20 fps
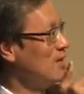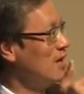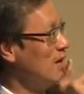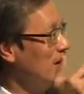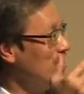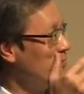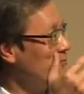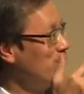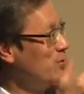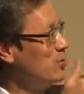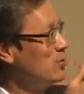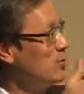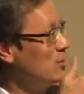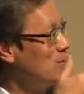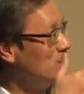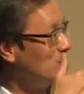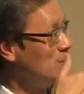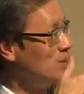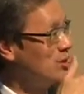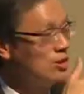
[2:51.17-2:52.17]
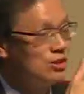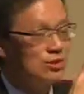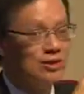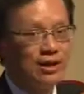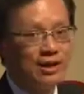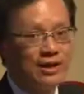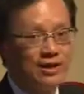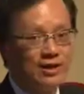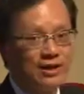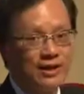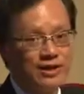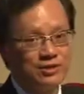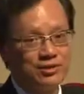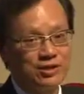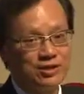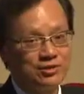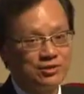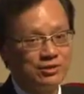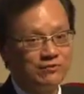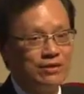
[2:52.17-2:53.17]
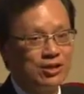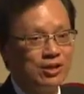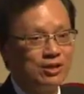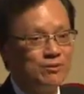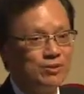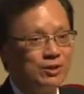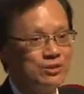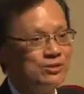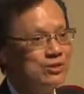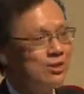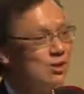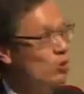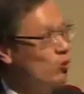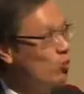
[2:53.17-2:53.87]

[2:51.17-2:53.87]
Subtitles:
And in the Kai Tak development,